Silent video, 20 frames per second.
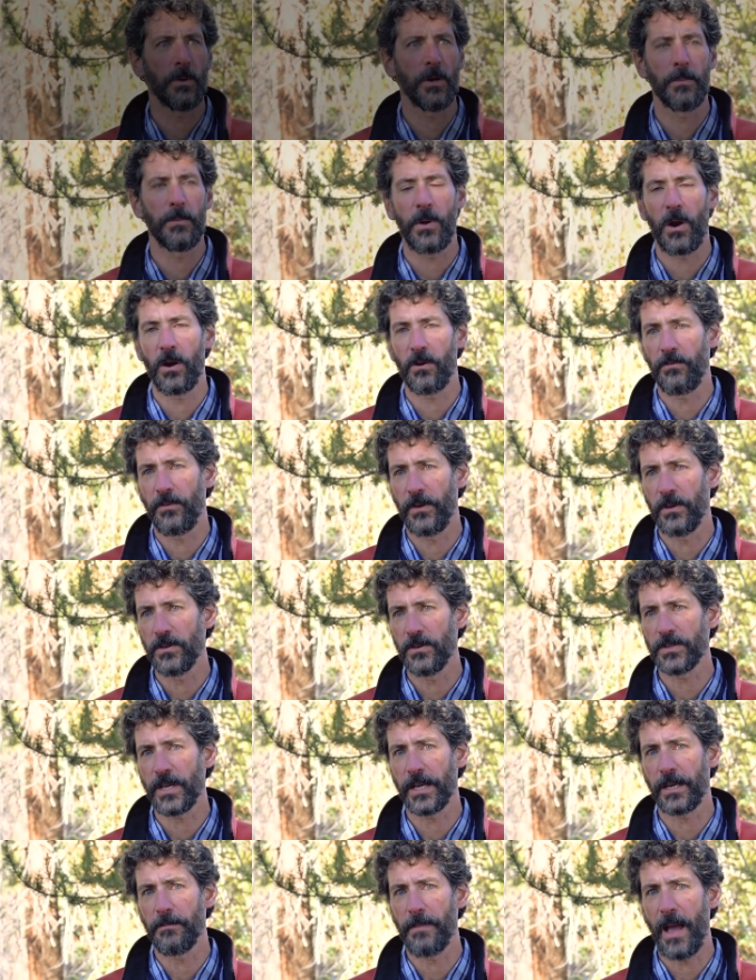Winter Park feels
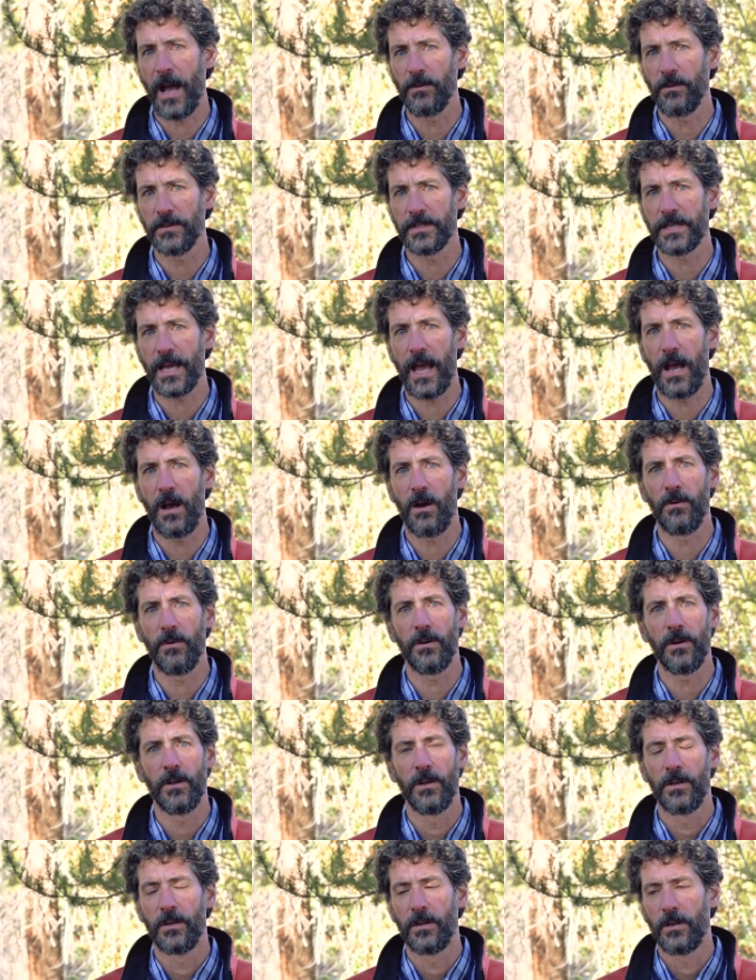like a mountain town.
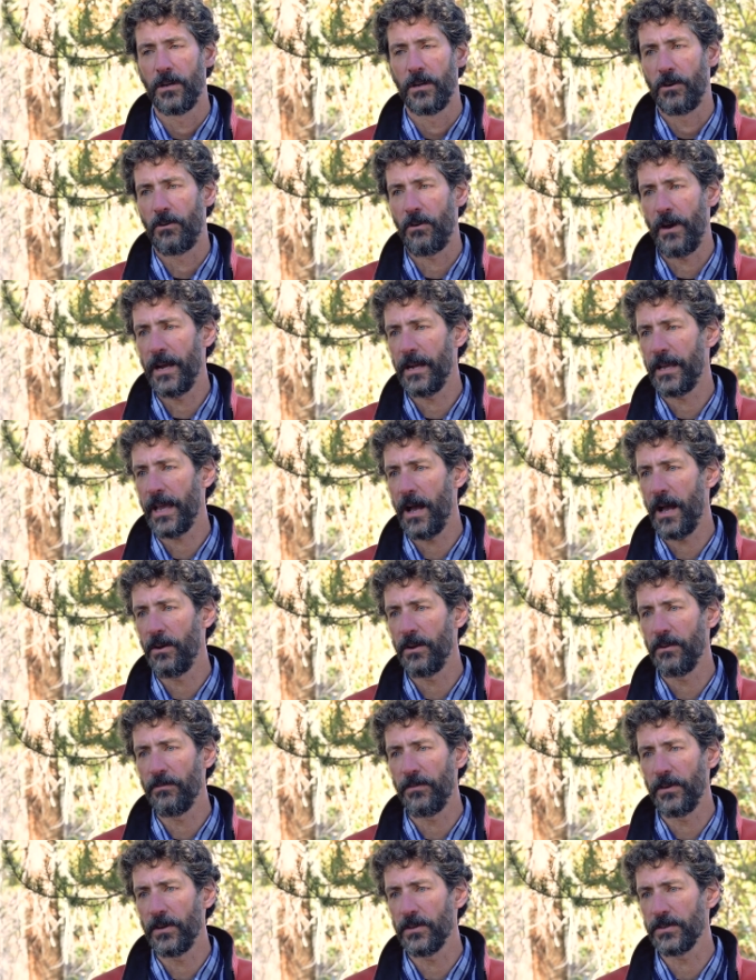Grand County
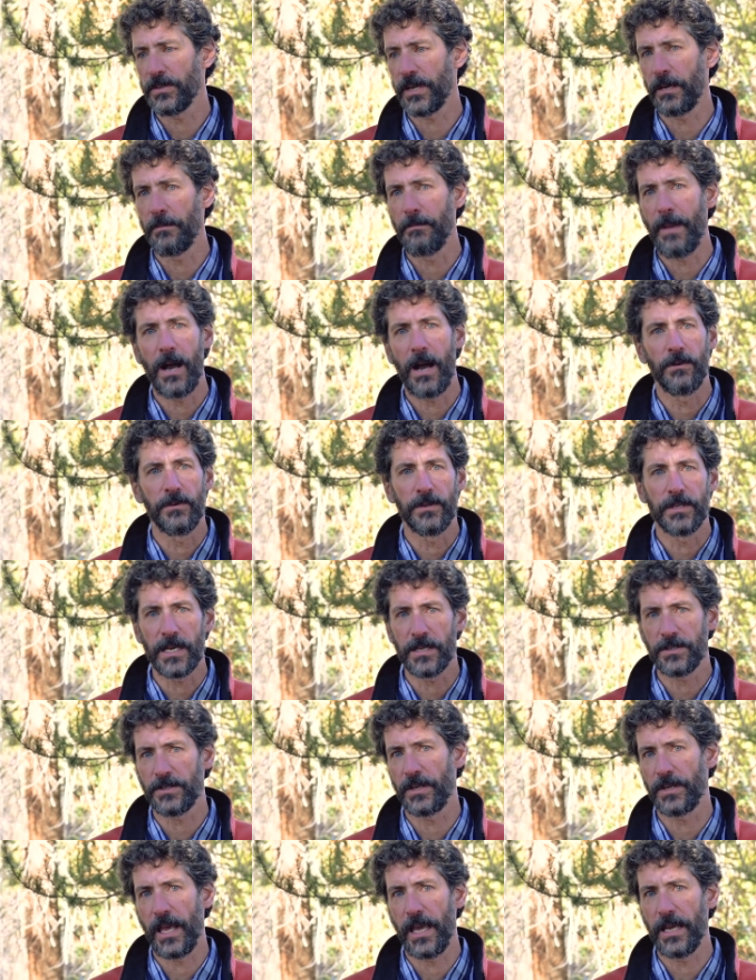feels like a mountain
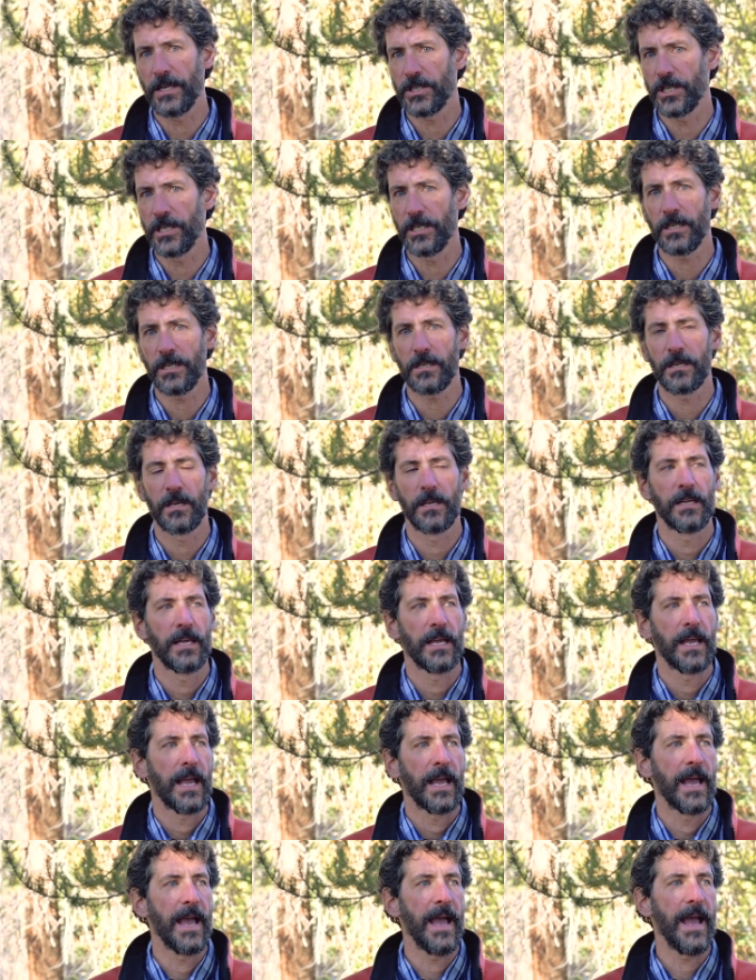destination.
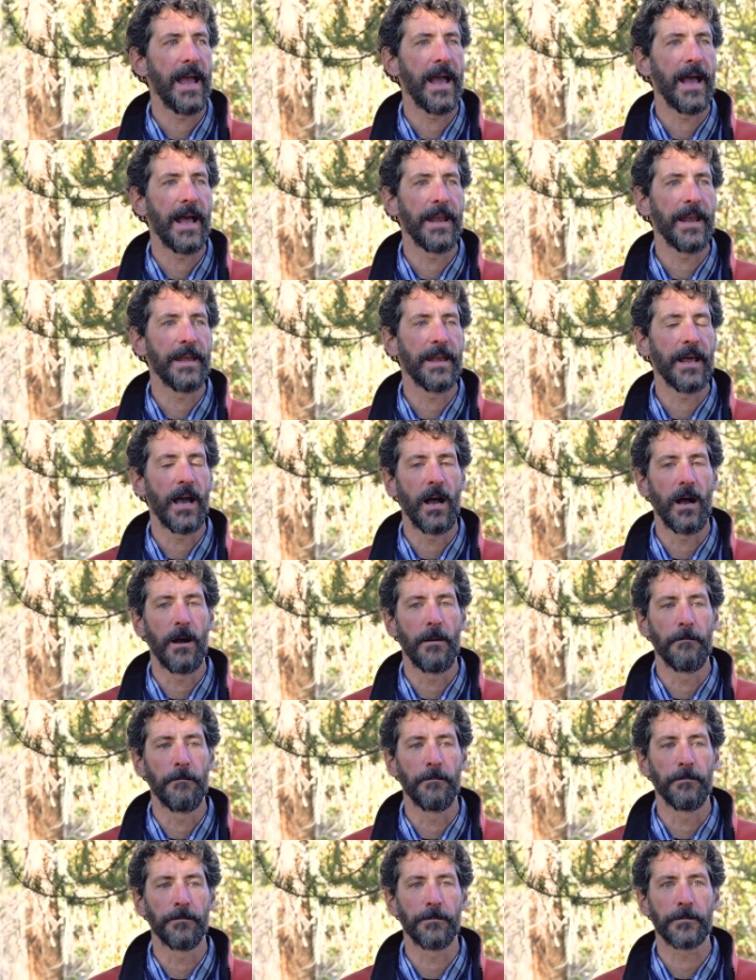And
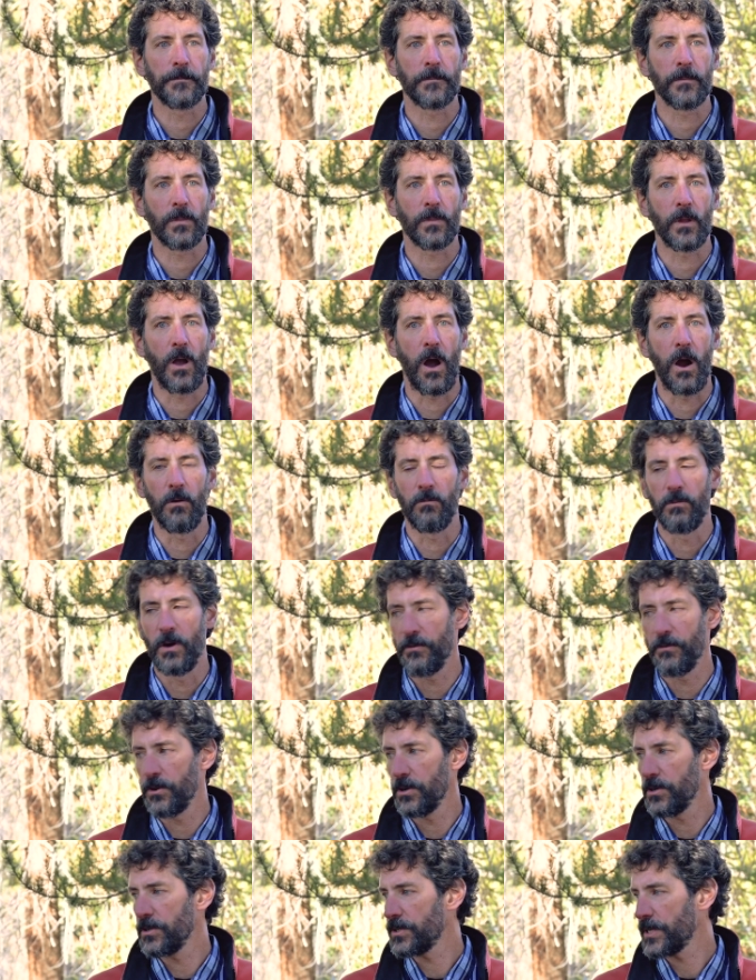our
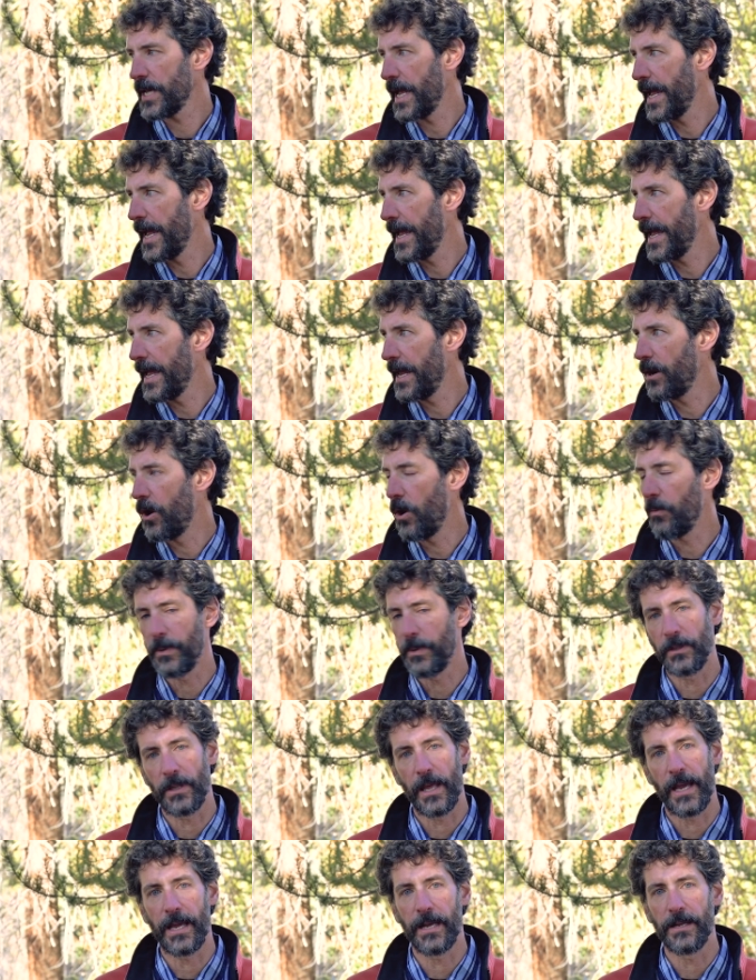rivers and
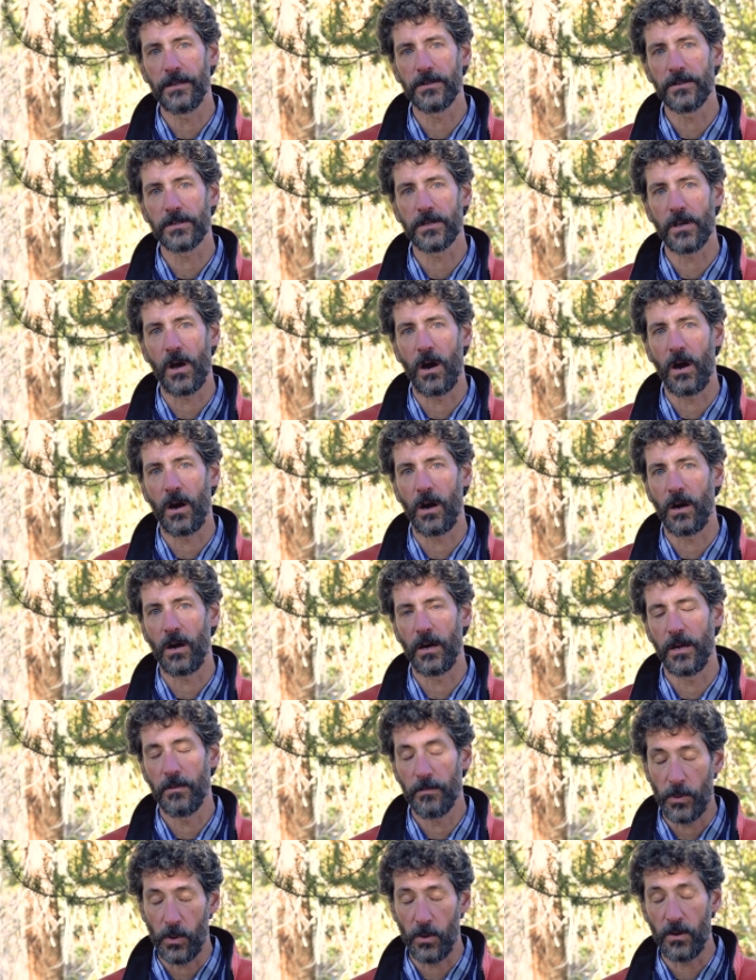open lands are
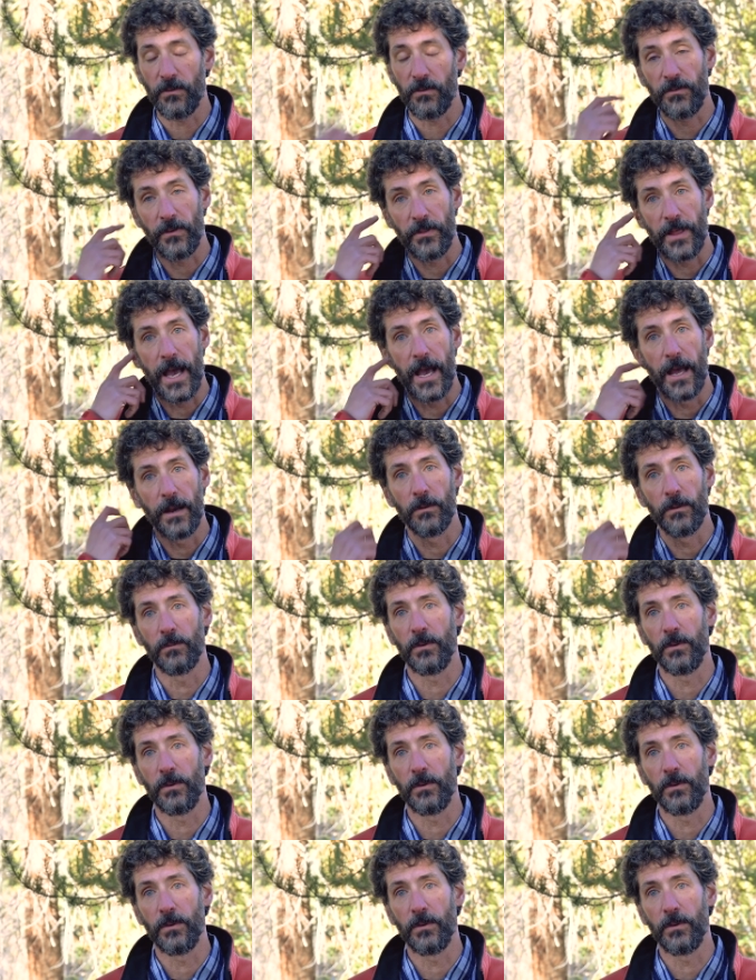important for that.